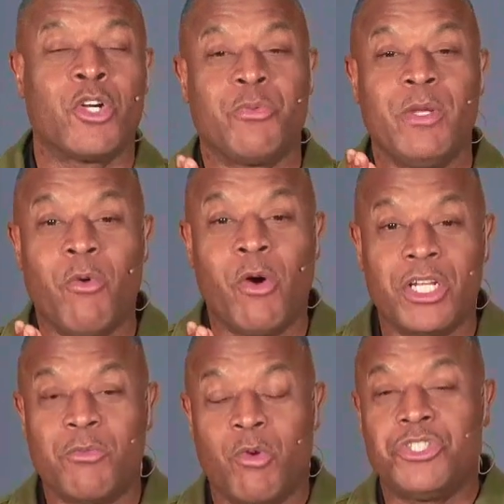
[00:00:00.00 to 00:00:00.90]
we
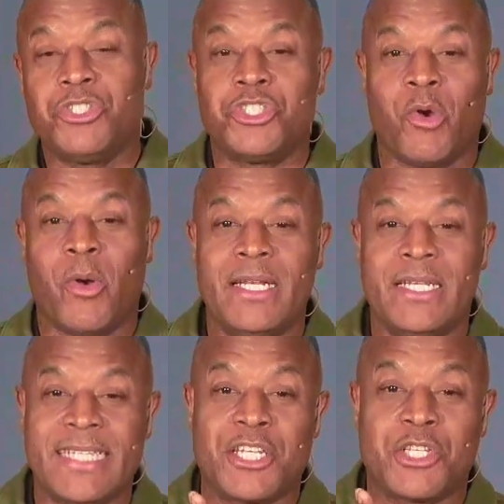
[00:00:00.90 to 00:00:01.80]
want, want you to join
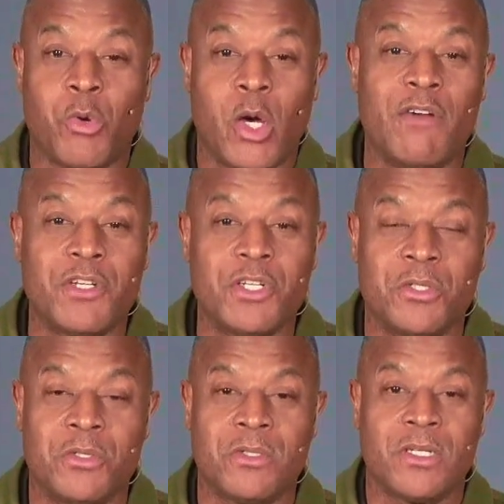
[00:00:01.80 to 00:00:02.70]
us at 12
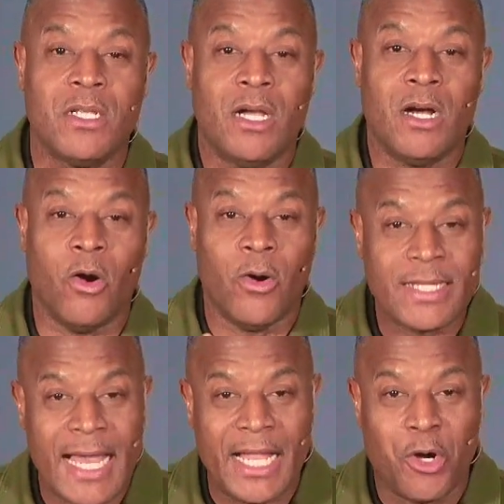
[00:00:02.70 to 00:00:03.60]
noon, uh,
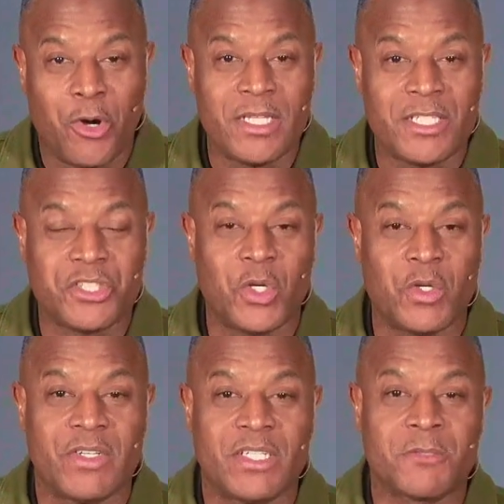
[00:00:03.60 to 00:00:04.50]
online only
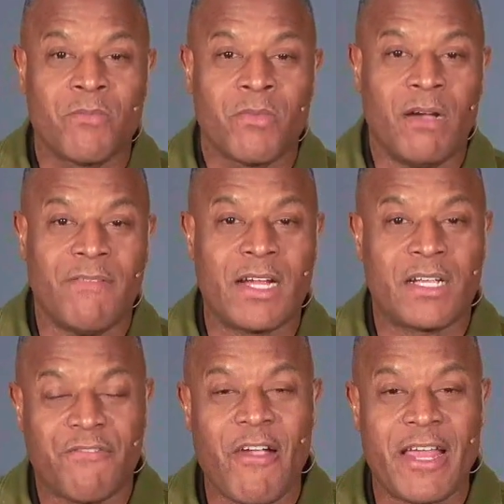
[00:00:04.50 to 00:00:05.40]
service of our
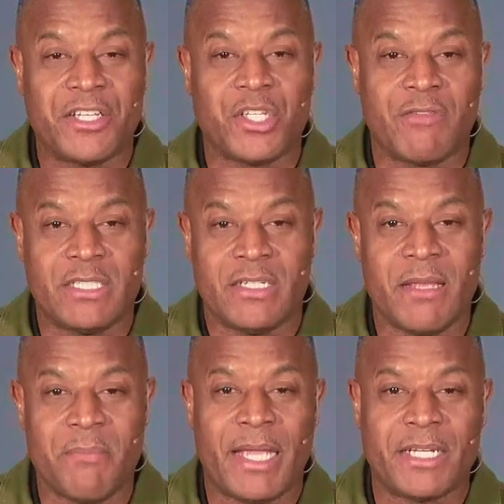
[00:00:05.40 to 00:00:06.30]
Good Friday service here at
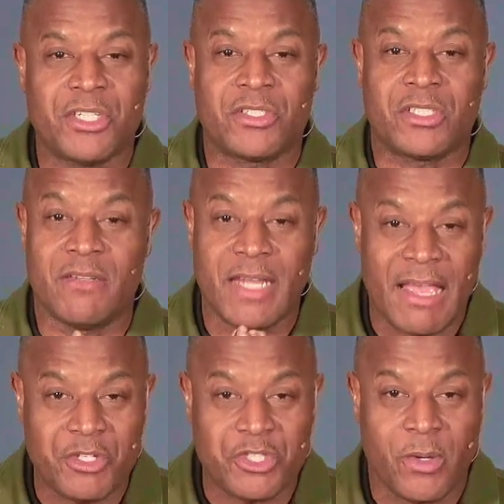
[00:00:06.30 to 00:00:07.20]
Impact Church. Love to
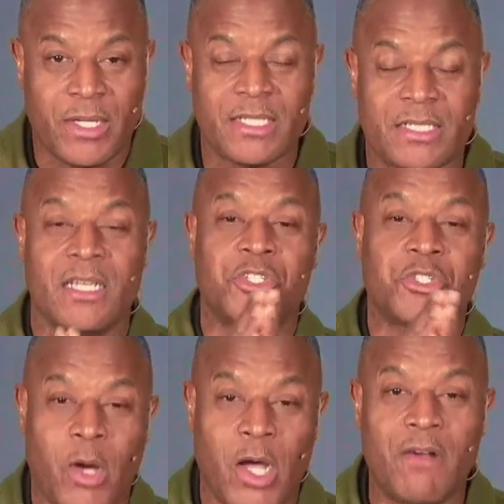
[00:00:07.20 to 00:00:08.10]
have you join us.
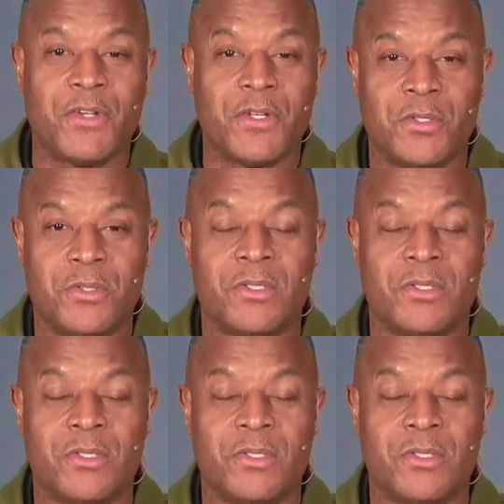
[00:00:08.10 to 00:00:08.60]
12 noon